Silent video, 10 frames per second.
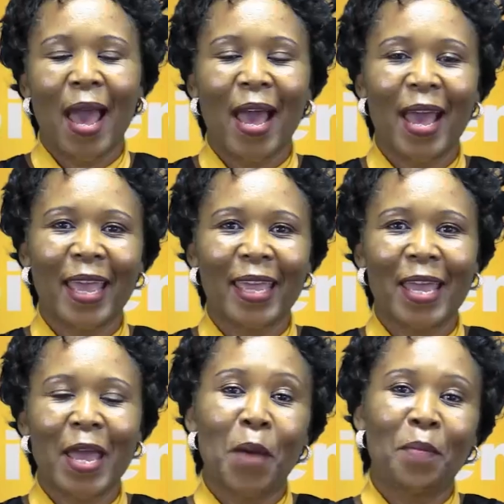Hi,
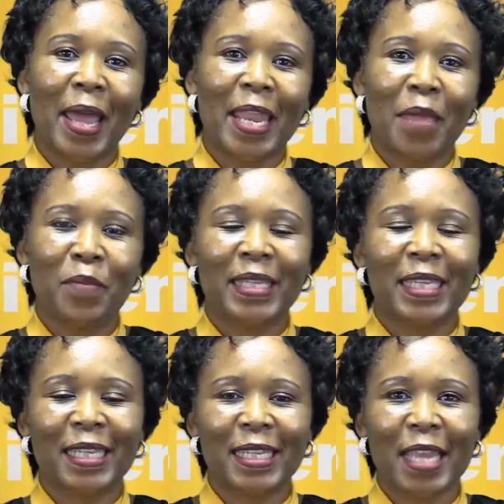my name is
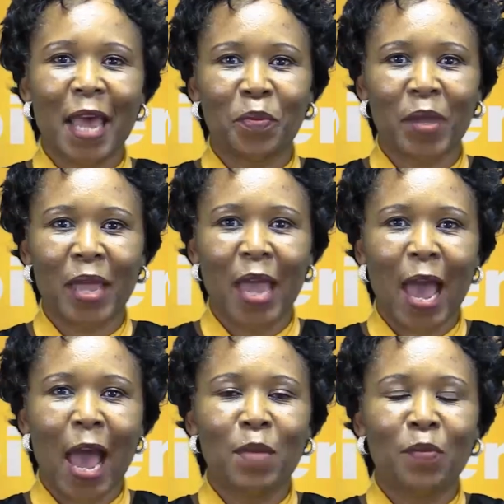Sesinabe.
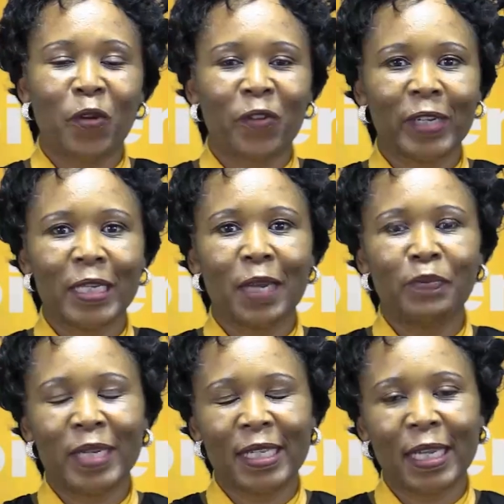I'm a professional
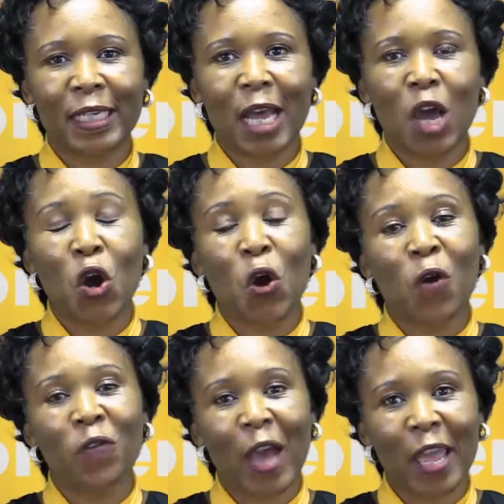presenter
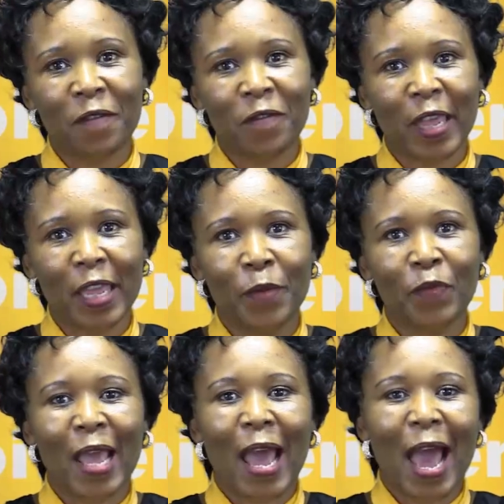of IFA.
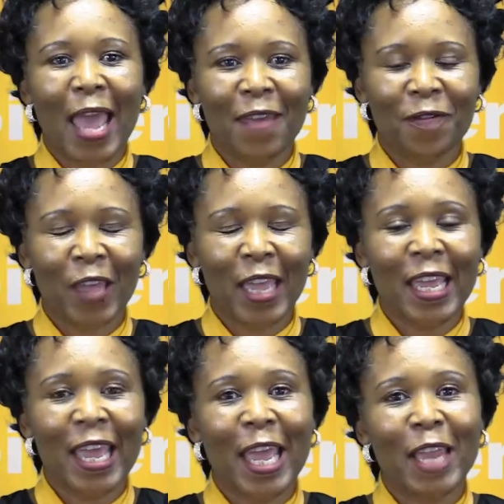
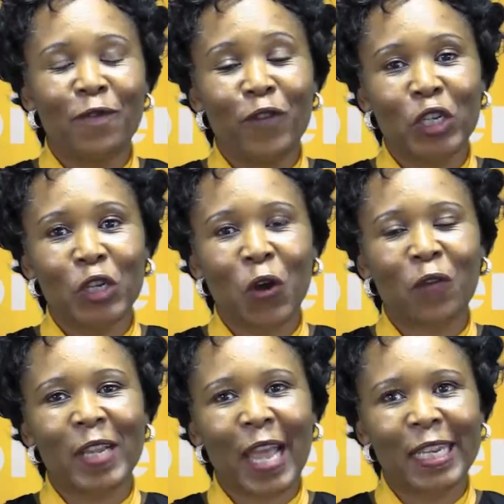IFA, a division
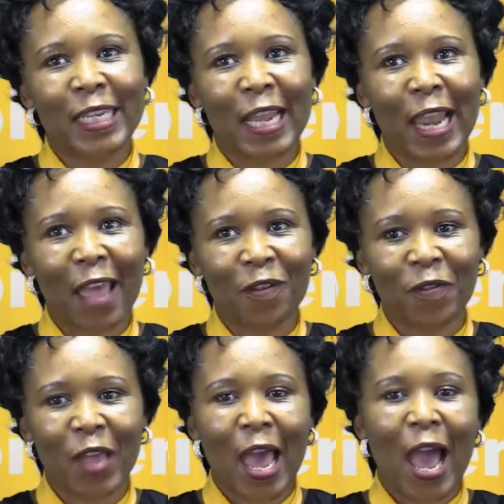of Clientele
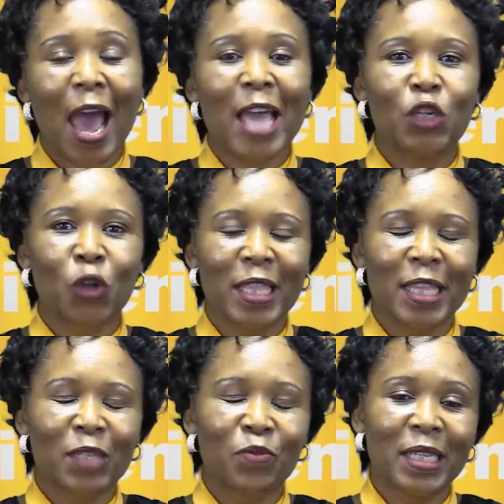Life. I joined
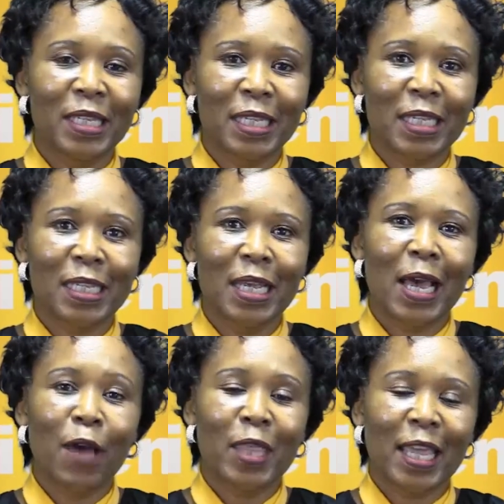this business
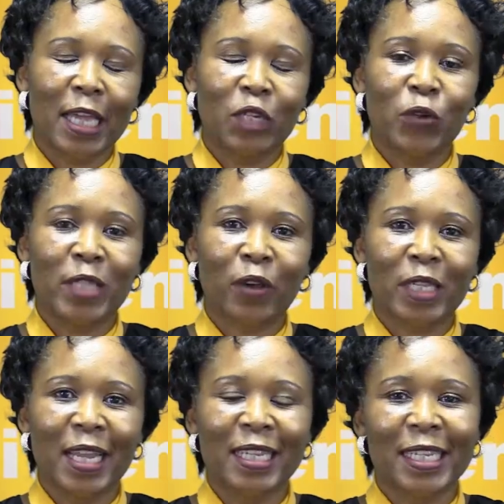on the year
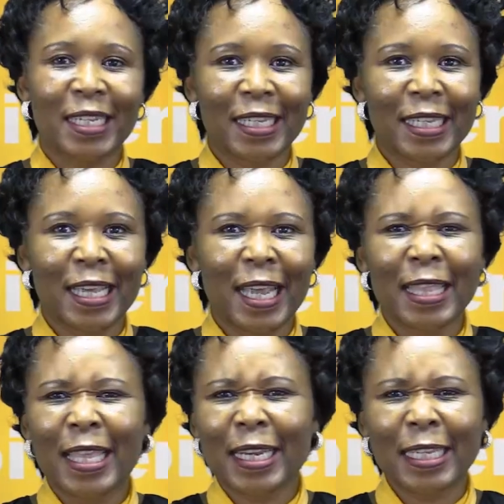2006.
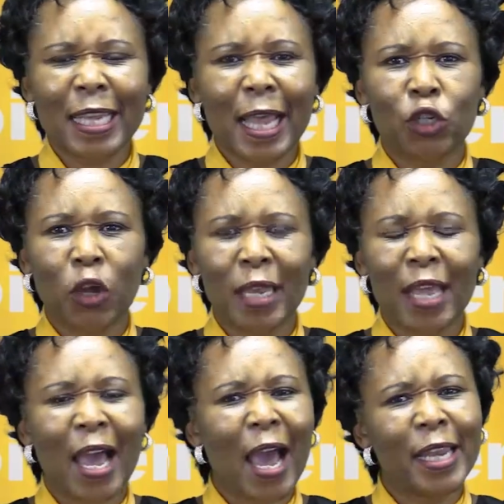The reason I
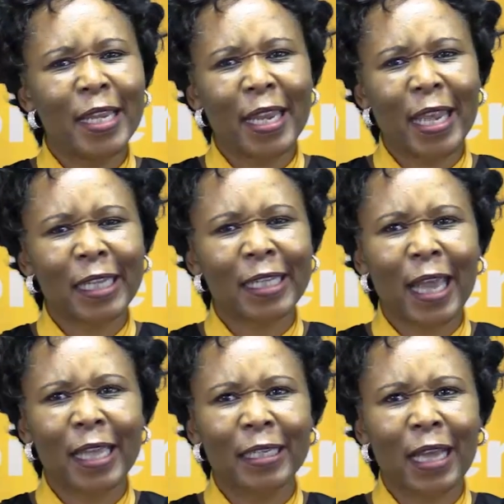joined, I needed
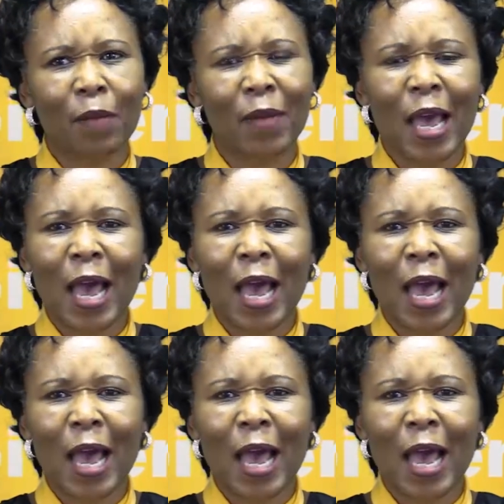extra income.